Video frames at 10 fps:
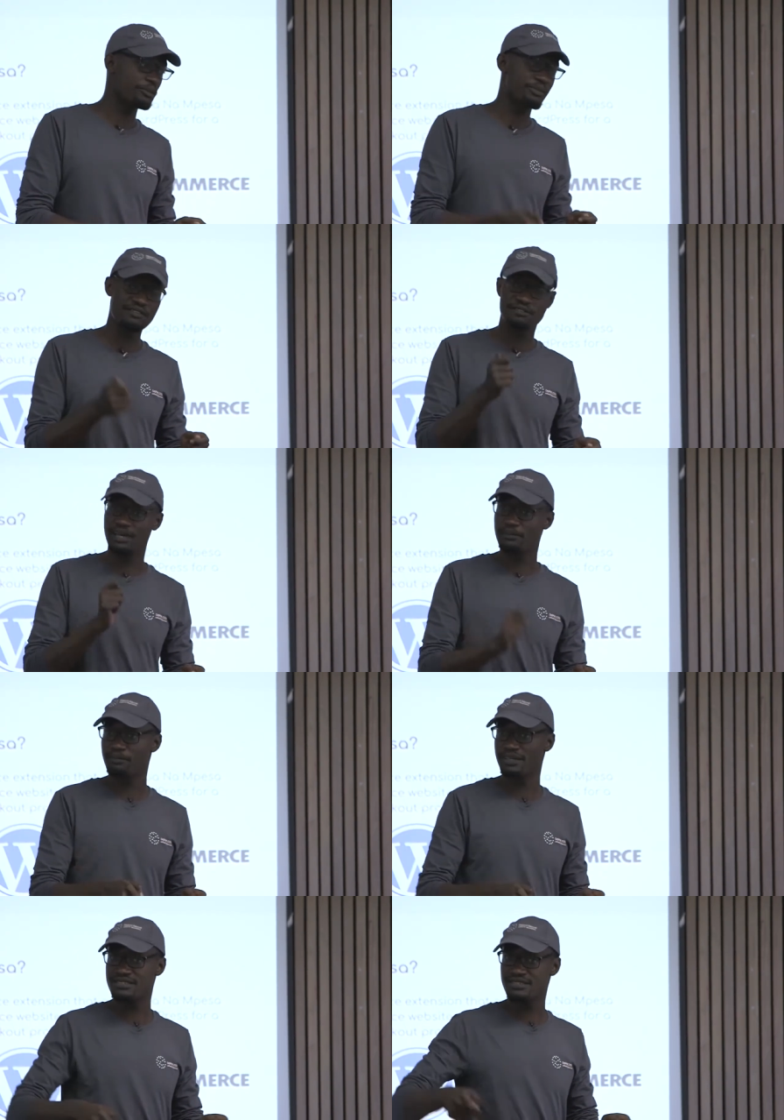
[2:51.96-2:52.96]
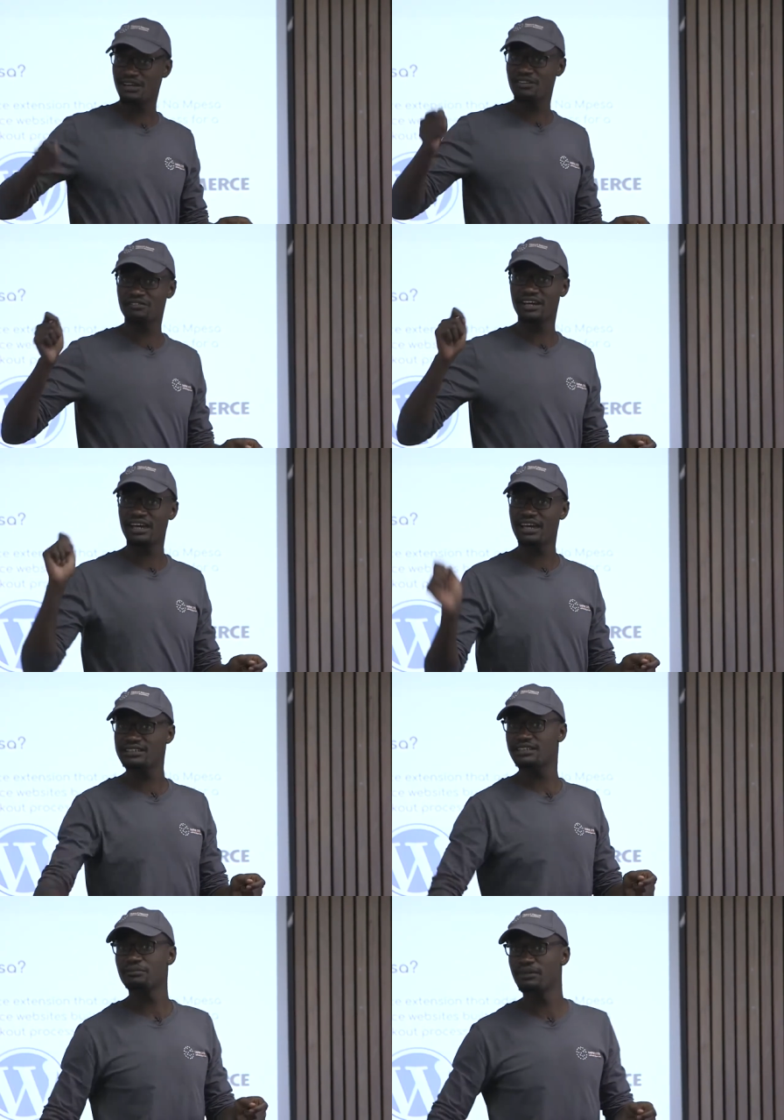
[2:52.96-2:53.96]
you pay via M-Pesa or via
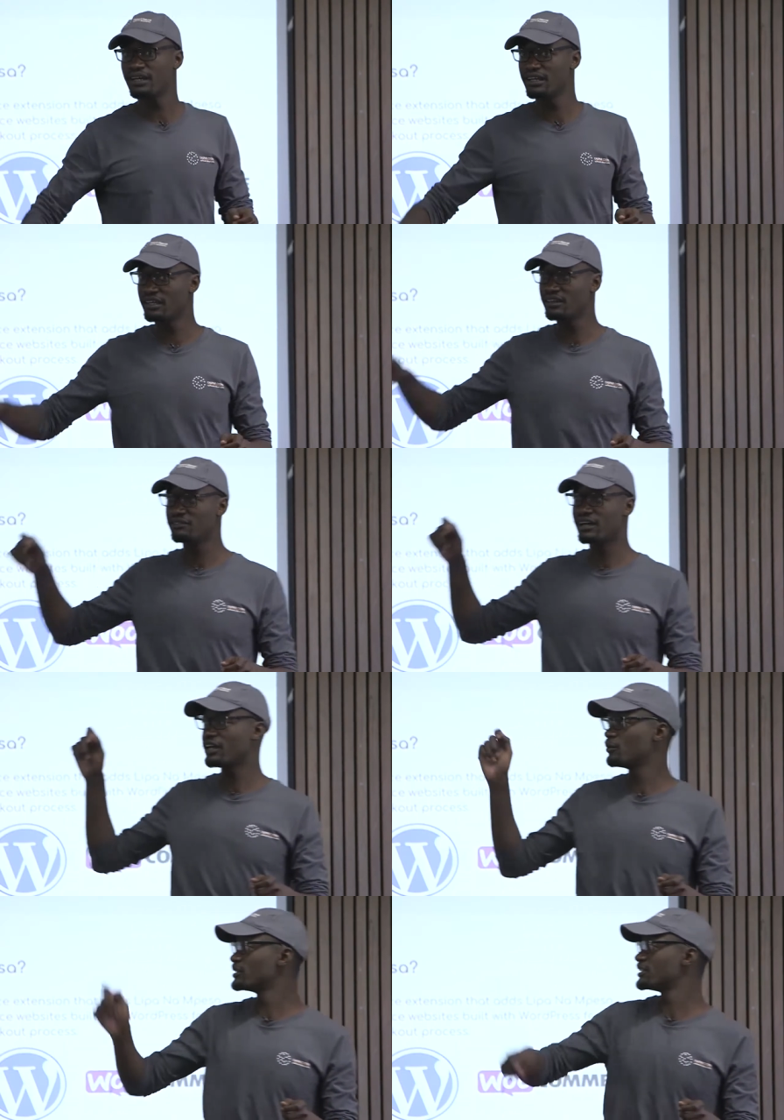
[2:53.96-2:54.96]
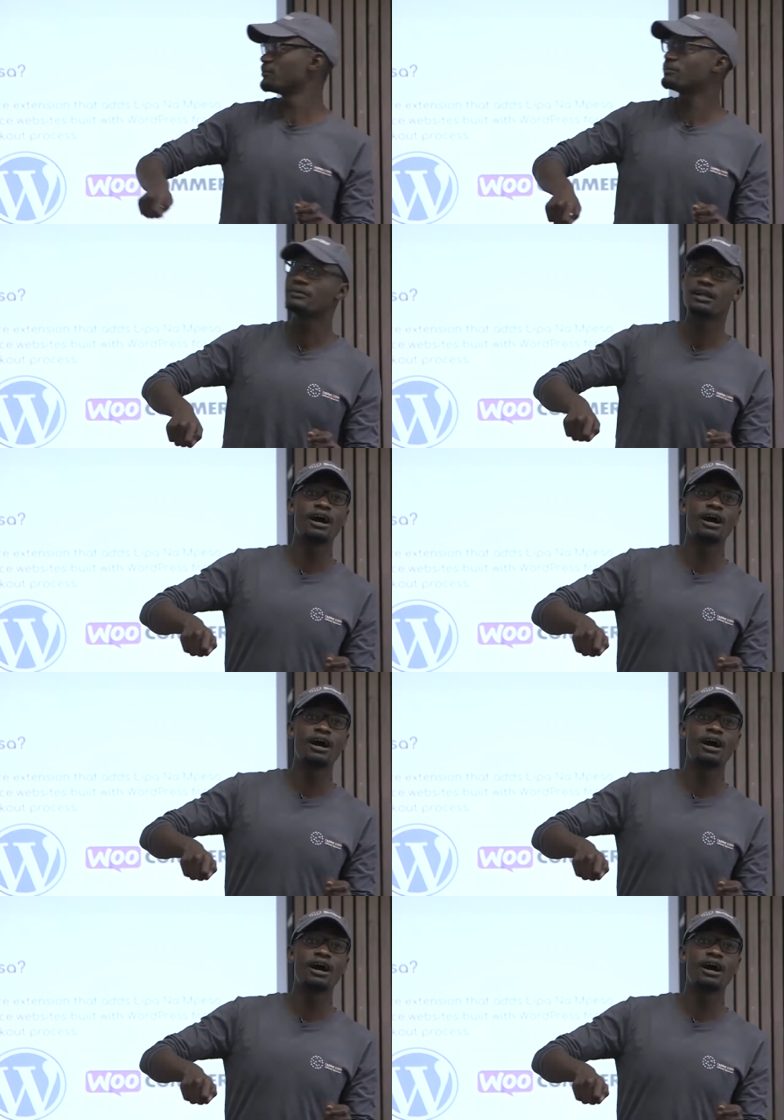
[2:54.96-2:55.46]
Airtel Money, via Equitel,